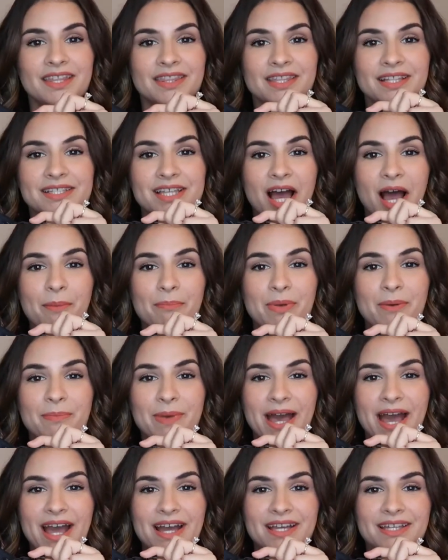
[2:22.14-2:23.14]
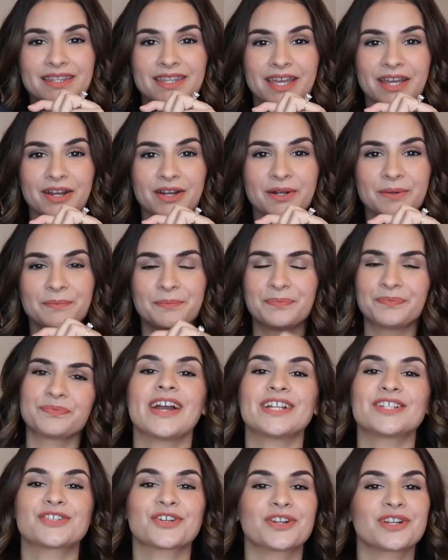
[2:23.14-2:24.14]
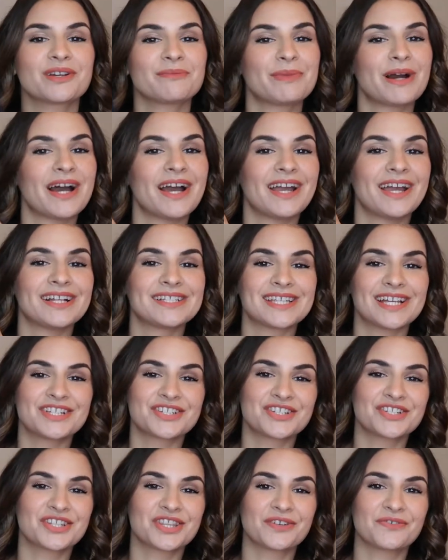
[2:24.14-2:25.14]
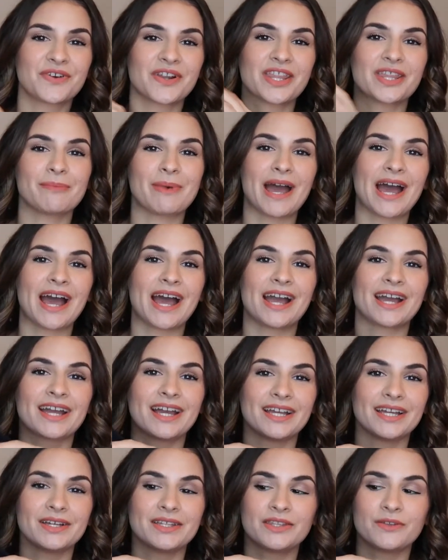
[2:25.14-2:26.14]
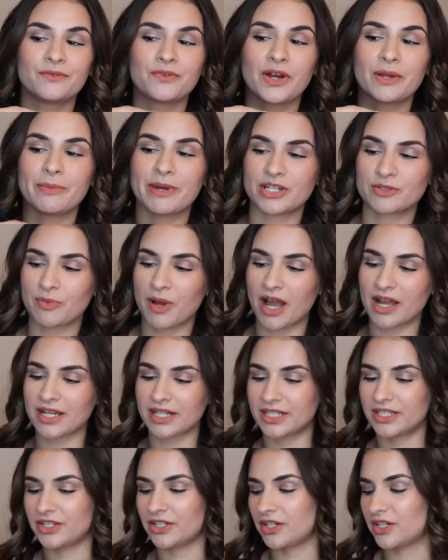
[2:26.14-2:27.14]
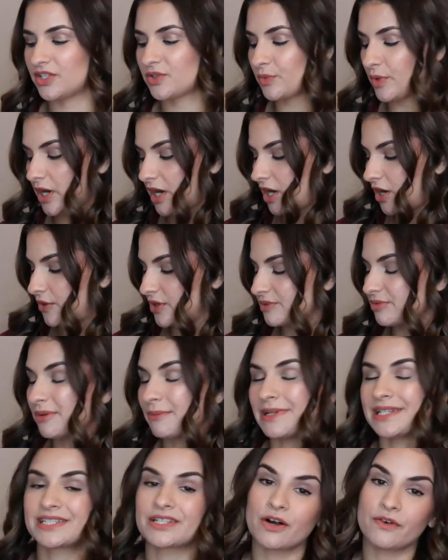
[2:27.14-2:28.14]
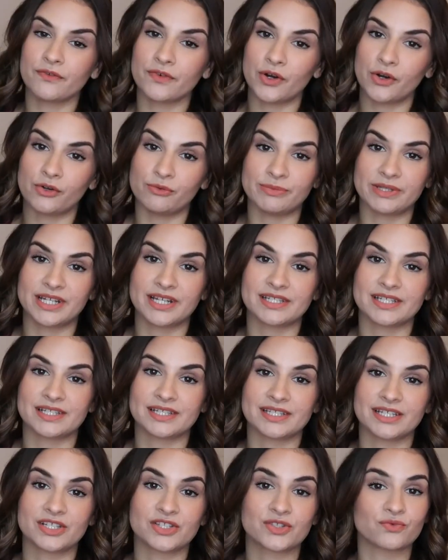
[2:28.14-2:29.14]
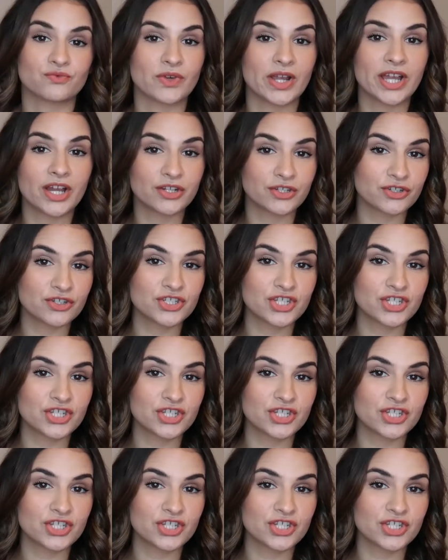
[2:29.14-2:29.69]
the top pack there. All right, turning my attention to the front of the bag. The front mesh pocket here is where I always put my cell phone because it sits right on your